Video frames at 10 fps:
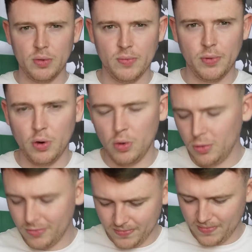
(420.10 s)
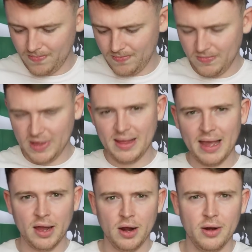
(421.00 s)
with the ball,
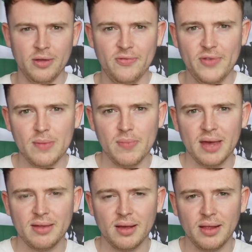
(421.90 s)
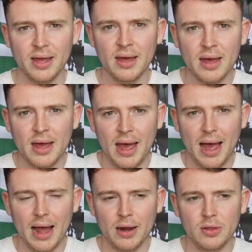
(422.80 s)
sticking it on his feet basically,
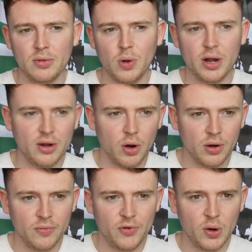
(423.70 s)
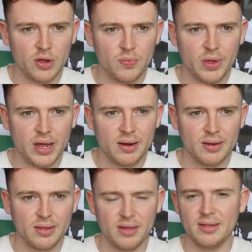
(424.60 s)
and one of the Nottingham Forest
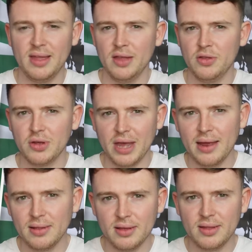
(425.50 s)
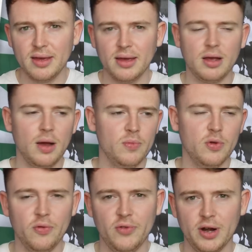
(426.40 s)
players doesn't take too kindly to it, comes
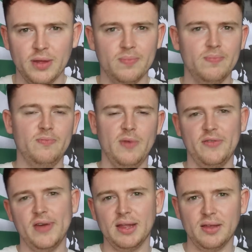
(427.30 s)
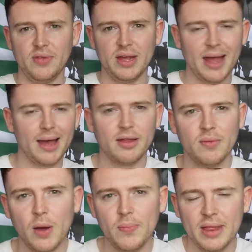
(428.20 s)
over and effectively kicks
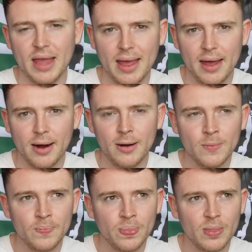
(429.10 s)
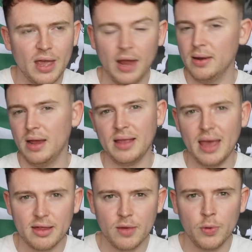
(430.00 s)
him up in the air and
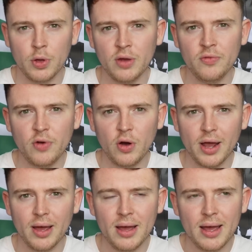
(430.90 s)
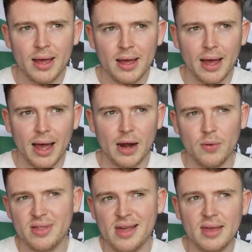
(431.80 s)
gets a booking for it. And I
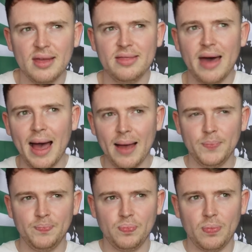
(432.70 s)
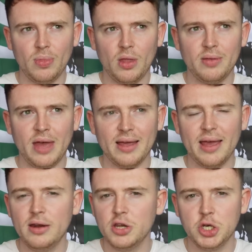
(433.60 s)
was thinking that
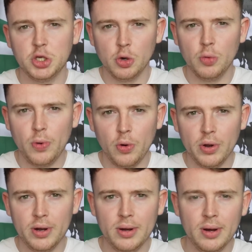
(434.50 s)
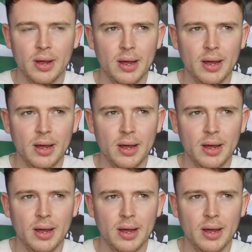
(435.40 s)
kind of showboating,